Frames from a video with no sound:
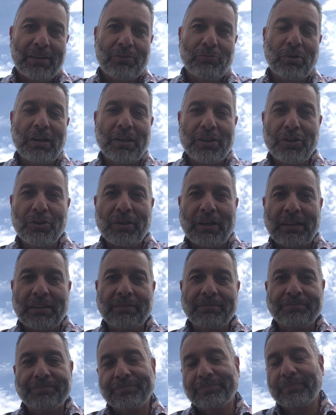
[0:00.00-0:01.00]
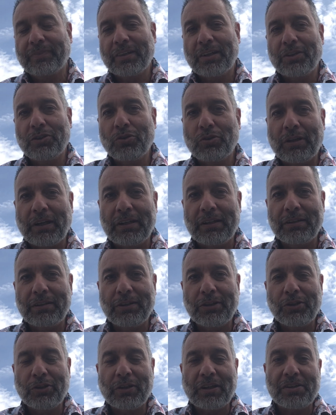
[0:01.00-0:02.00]
really you
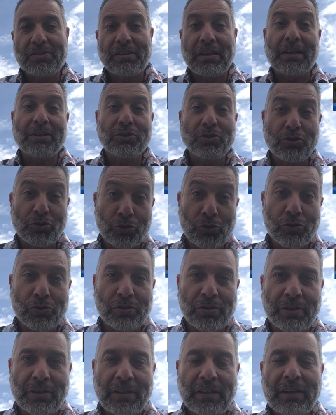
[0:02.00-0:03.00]
can start to trust